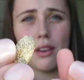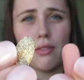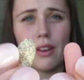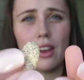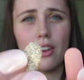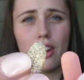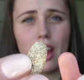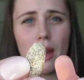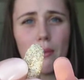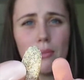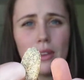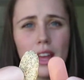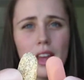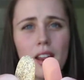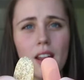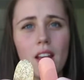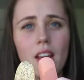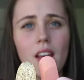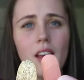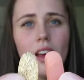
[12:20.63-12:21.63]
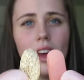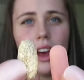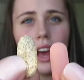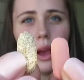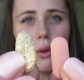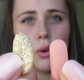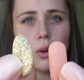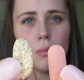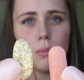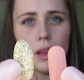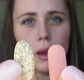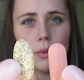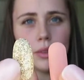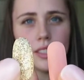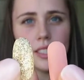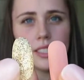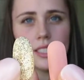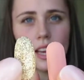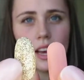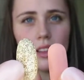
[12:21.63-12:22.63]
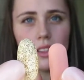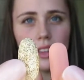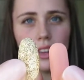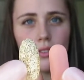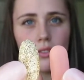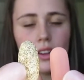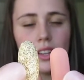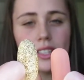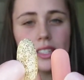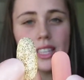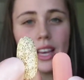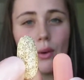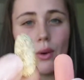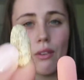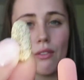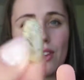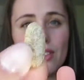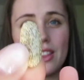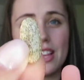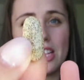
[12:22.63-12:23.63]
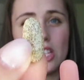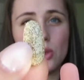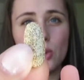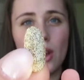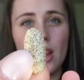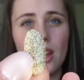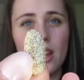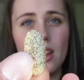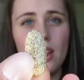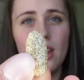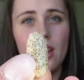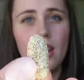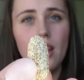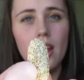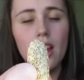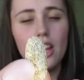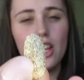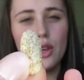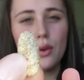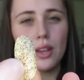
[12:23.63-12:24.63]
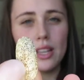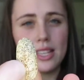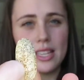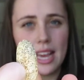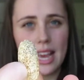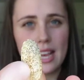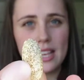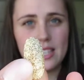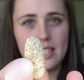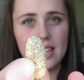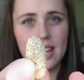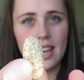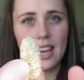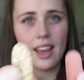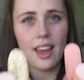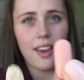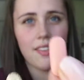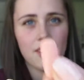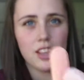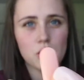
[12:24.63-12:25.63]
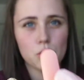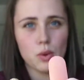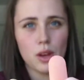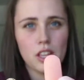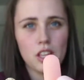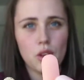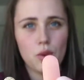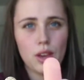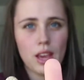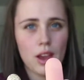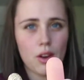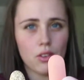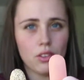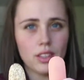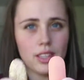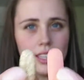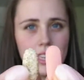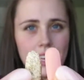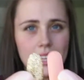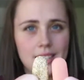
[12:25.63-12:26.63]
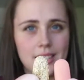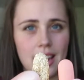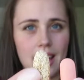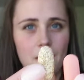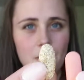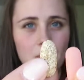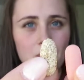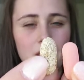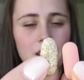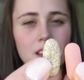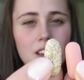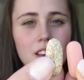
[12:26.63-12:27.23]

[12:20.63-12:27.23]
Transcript: If I grabbed it, I wouldn't be able to tell the difference. However, this one, you can taste it, and this one, you can't really taste it.